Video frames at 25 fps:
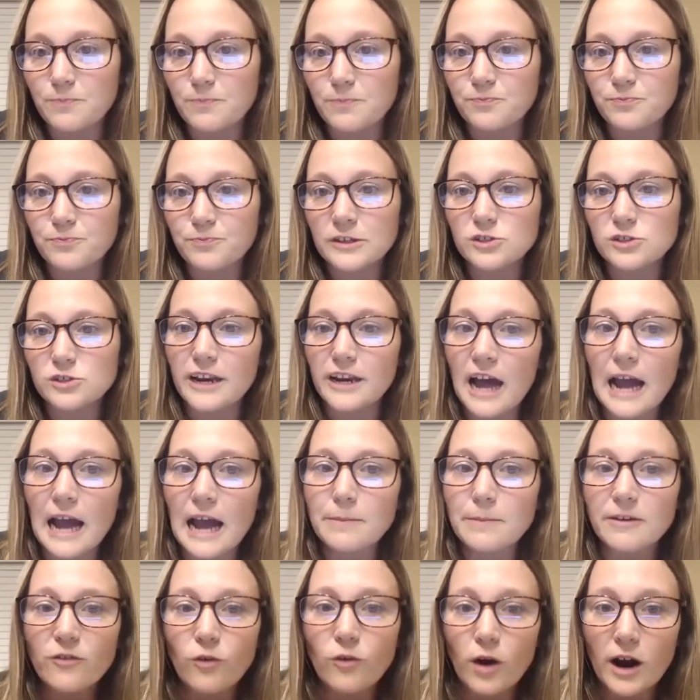So at night
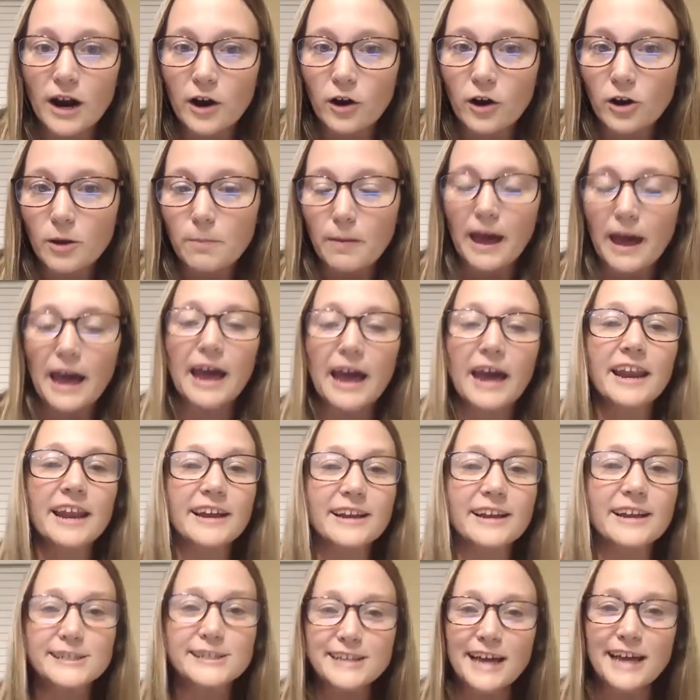before I go to bed,
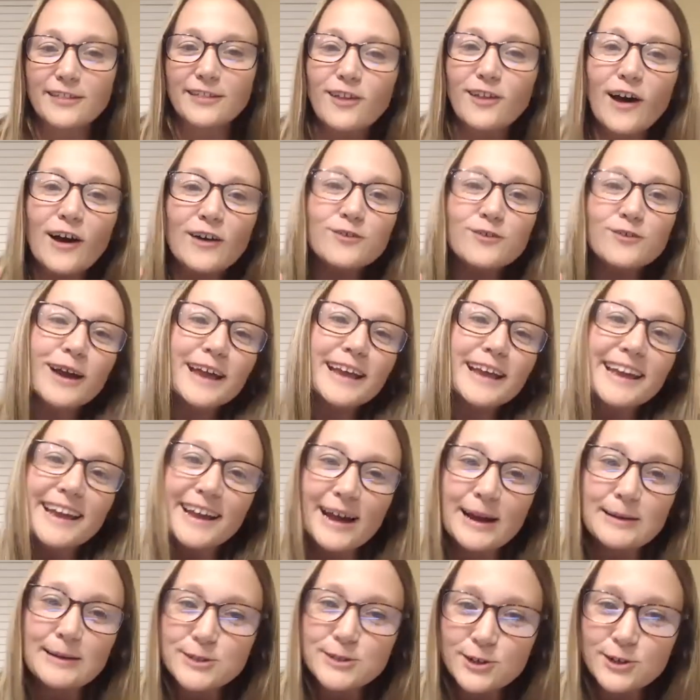because I love waking up
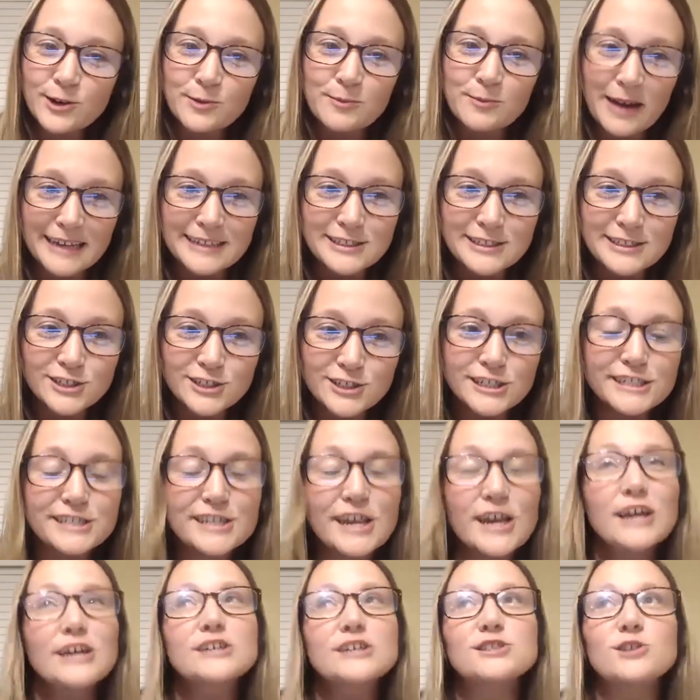to new messages.
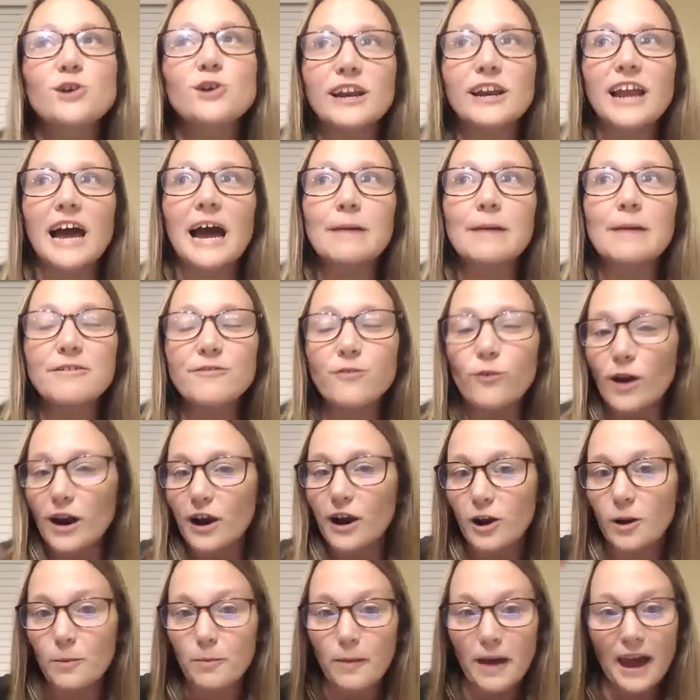So at night before I go
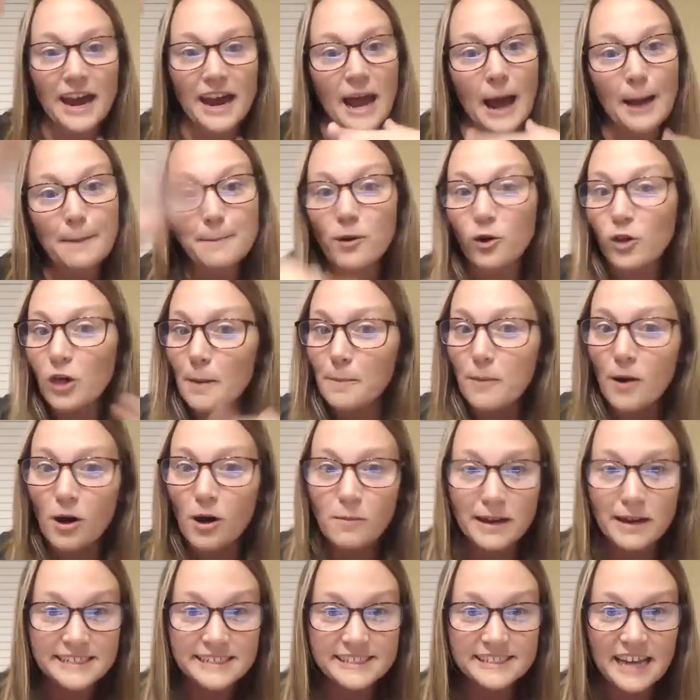to bed, I pull up all
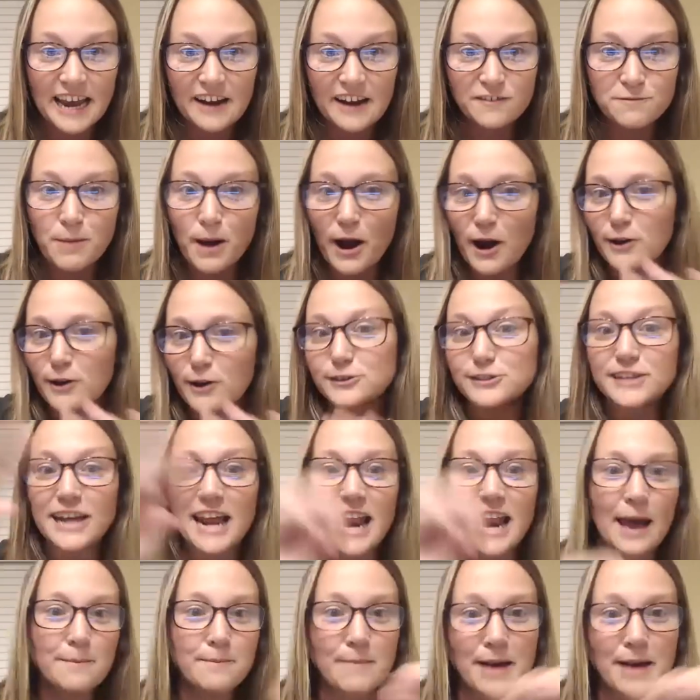my saved posts and I